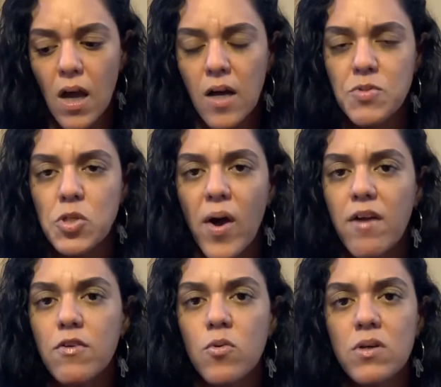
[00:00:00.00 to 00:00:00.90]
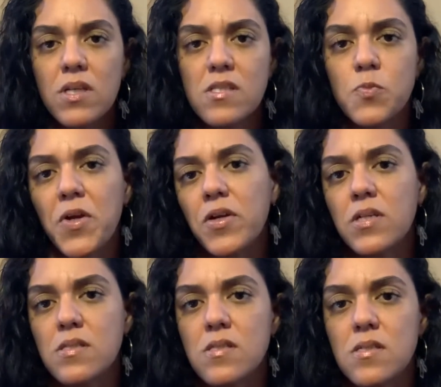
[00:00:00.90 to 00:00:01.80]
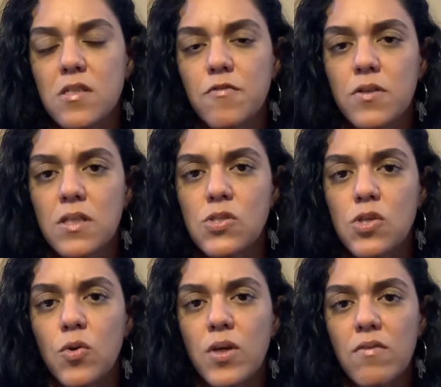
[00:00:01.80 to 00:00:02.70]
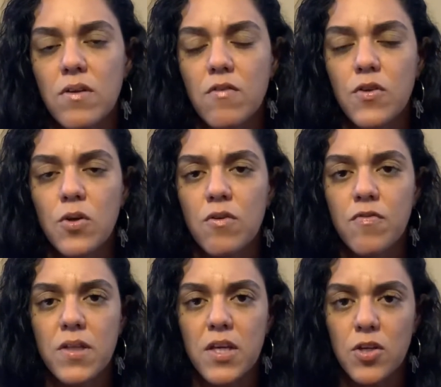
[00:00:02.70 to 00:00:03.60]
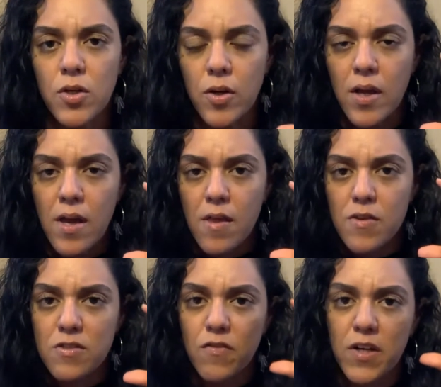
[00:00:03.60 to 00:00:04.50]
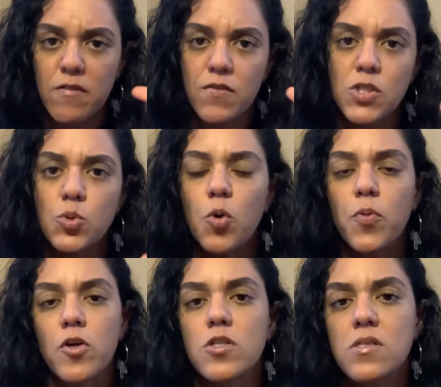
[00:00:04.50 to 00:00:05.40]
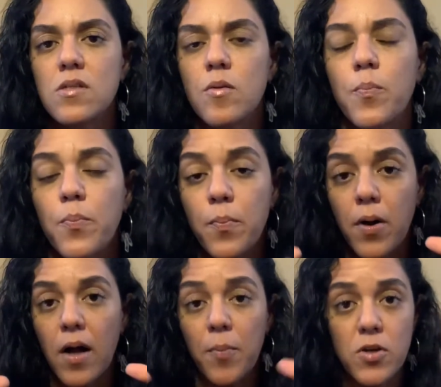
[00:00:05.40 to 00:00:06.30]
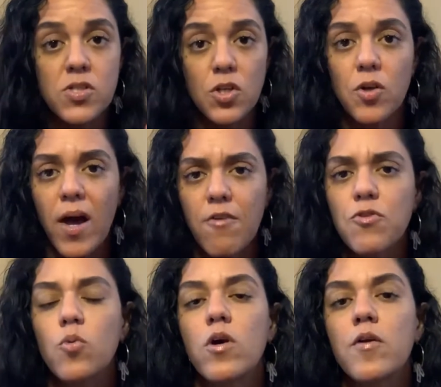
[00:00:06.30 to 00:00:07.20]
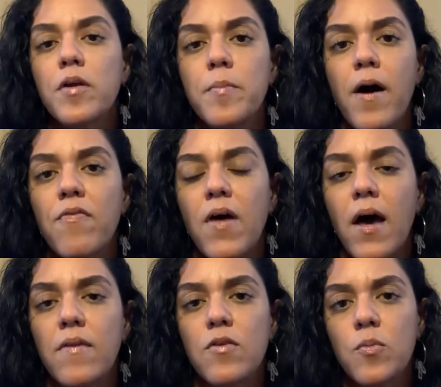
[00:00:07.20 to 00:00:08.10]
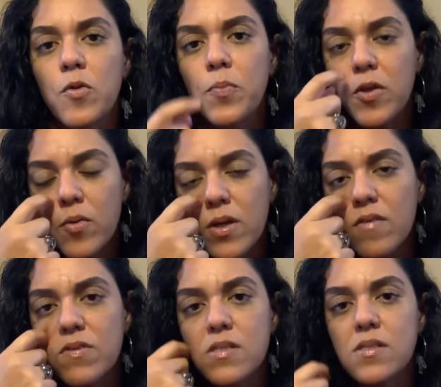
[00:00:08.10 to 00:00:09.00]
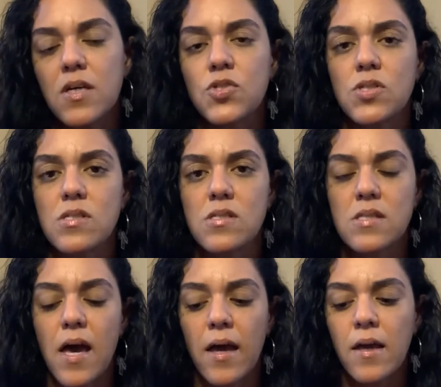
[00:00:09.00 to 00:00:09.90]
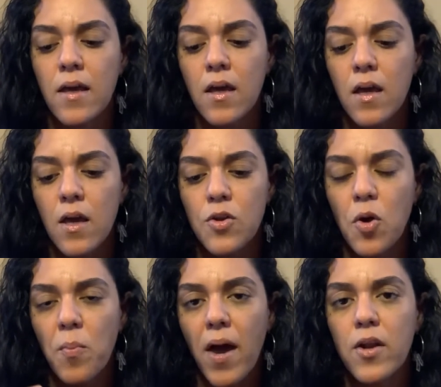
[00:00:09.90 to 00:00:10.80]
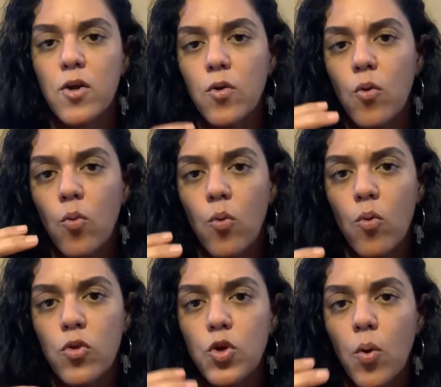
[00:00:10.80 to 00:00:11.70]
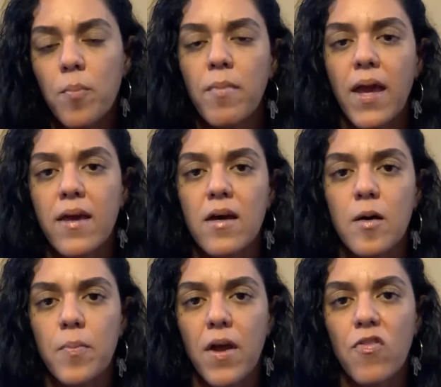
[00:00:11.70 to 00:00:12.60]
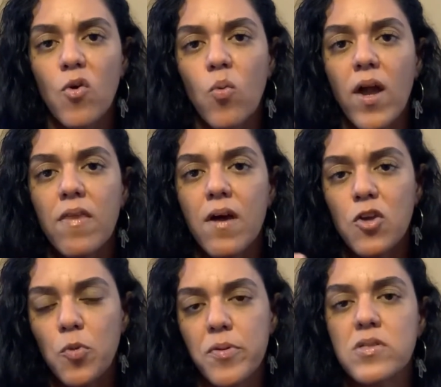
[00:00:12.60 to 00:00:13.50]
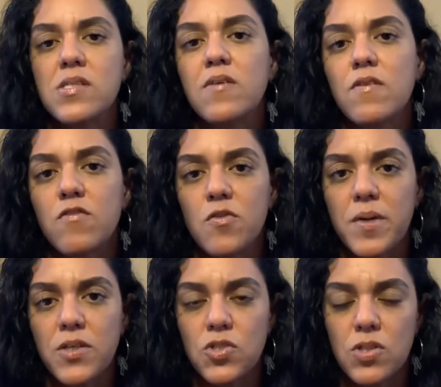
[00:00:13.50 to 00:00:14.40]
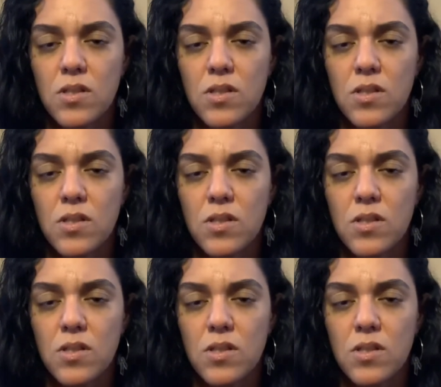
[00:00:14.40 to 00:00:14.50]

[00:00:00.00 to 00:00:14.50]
So everyone experiences it differently. So even if you don't feel like you're this very visual person, you don't have to worry about that. The beauty of this session is that no matter your makeup and the way that you perceive information,